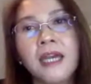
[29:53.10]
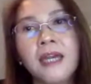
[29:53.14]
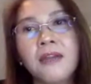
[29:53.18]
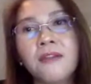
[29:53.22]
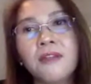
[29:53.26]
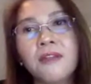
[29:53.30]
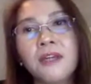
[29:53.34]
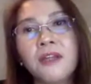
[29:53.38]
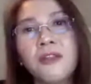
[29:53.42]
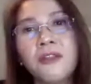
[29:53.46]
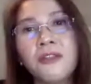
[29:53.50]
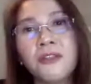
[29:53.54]

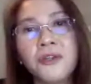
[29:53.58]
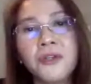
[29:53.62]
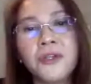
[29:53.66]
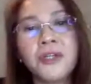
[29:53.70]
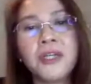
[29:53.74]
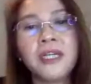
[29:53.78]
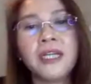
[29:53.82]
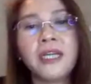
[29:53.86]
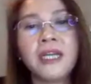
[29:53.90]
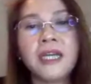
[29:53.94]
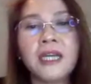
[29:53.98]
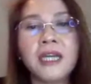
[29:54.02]
And then
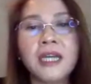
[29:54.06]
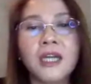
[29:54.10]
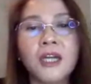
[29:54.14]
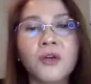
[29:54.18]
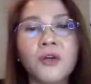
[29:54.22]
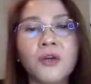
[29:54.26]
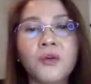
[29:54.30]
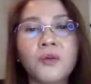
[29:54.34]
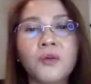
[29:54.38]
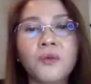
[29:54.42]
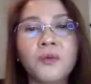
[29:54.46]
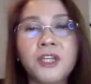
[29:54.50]
thirdly,
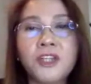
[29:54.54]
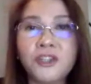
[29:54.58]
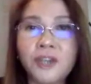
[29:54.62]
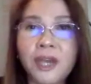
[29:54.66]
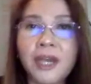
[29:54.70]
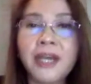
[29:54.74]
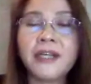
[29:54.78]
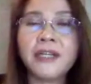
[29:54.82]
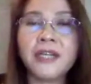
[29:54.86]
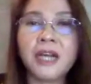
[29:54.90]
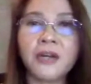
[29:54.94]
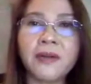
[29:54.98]
we
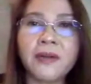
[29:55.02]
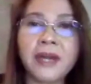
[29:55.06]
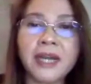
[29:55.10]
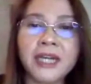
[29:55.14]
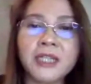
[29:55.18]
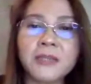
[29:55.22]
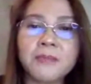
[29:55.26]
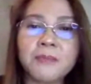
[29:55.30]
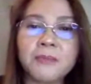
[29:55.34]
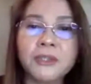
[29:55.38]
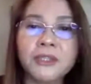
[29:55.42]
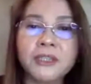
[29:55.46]
shared our
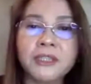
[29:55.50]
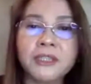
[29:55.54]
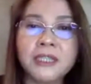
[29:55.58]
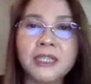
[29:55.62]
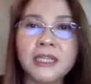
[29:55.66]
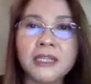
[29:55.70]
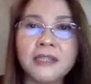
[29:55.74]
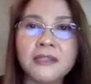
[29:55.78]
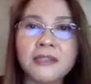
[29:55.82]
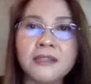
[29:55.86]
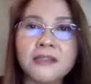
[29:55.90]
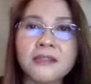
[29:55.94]

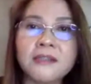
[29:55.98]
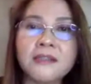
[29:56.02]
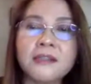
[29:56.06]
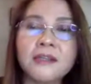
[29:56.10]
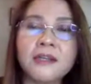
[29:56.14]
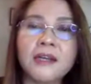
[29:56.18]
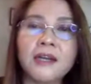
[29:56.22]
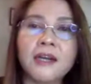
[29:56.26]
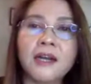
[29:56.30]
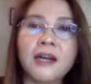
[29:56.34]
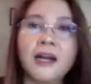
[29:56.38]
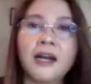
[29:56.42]

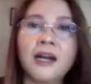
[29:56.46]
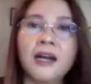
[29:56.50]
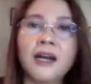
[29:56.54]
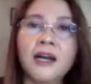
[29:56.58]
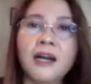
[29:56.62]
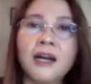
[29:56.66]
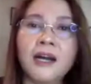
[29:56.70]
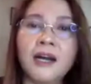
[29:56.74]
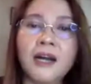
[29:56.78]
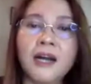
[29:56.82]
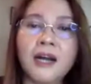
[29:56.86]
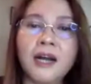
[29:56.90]
expertise.
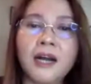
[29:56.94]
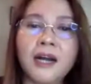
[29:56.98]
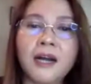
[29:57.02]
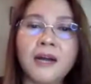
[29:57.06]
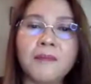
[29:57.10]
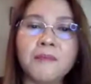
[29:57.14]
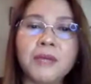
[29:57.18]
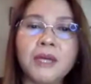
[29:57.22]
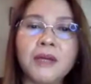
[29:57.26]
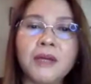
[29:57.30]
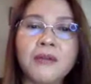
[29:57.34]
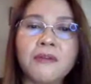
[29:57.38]

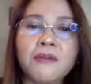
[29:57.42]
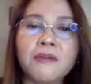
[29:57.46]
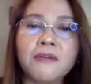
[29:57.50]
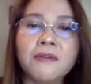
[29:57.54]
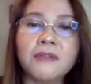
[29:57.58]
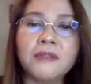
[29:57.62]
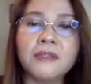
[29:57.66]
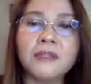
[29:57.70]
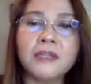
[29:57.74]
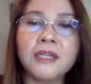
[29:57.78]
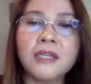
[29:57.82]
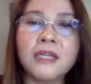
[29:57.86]
A
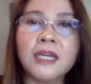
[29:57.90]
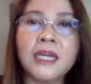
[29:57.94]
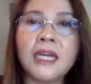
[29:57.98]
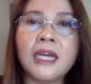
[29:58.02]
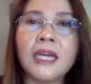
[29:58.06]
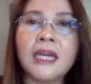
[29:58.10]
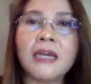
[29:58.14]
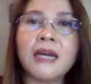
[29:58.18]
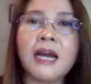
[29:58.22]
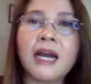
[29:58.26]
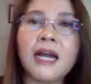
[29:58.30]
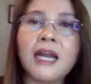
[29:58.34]

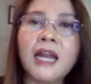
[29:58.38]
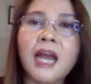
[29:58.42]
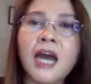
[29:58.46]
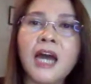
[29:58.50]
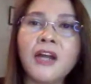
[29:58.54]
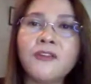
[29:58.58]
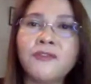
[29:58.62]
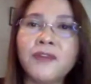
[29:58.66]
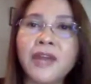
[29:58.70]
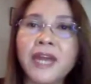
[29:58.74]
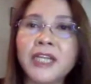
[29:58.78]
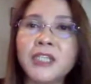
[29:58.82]

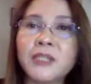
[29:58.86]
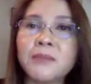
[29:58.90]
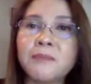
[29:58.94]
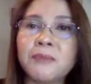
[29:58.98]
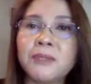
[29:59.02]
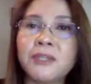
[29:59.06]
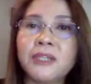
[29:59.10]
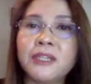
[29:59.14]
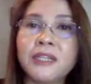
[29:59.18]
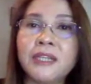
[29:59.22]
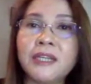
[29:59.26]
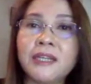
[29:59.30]
lot of
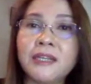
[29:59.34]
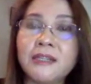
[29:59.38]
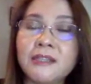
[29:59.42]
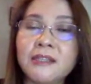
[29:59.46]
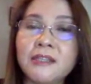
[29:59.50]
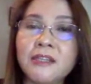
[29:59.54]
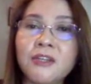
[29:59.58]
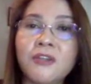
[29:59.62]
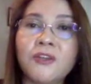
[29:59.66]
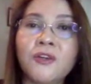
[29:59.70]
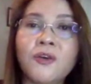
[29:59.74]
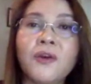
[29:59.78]

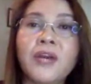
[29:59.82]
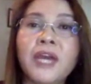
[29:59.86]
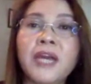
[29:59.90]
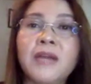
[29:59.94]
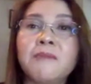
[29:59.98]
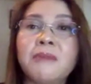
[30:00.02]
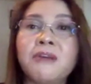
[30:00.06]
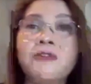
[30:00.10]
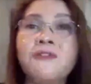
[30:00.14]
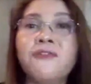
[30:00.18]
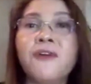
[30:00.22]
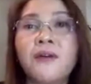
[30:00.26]
expertise,
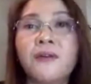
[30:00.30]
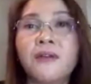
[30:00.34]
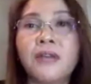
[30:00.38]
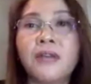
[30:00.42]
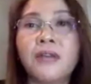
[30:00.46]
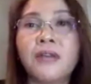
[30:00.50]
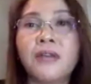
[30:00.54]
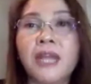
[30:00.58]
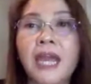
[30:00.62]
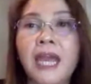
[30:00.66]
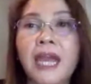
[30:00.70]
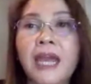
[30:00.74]
can be
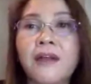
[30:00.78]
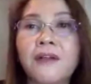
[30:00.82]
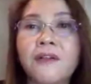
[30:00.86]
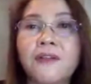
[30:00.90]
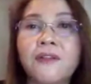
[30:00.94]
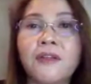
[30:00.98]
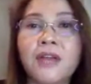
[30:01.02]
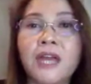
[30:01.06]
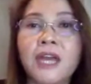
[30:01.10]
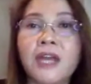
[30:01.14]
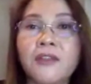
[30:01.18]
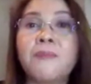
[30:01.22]
found
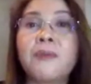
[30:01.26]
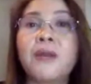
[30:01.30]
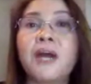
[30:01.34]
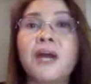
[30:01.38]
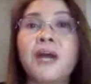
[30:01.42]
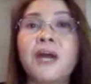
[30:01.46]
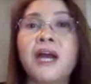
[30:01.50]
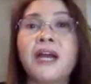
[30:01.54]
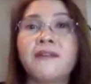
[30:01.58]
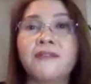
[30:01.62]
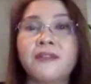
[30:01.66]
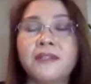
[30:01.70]
in
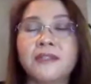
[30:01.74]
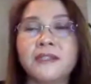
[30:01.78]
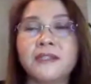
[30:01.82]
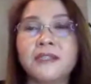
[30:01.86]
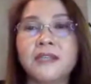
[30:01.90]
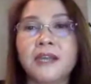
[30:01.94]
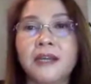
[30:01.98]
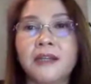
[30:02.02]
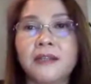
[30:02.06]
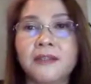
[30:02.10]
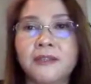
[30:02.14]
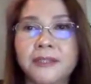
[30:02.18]
the
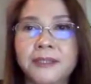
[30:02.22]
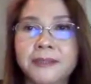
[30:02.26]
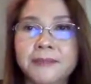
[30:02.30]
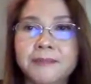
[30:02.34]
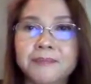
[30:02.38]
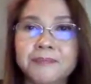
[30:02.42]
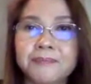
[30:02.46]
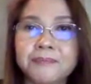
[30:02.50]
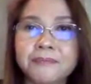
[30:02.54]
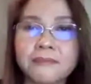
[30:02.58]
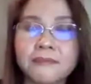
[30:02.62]
private sector.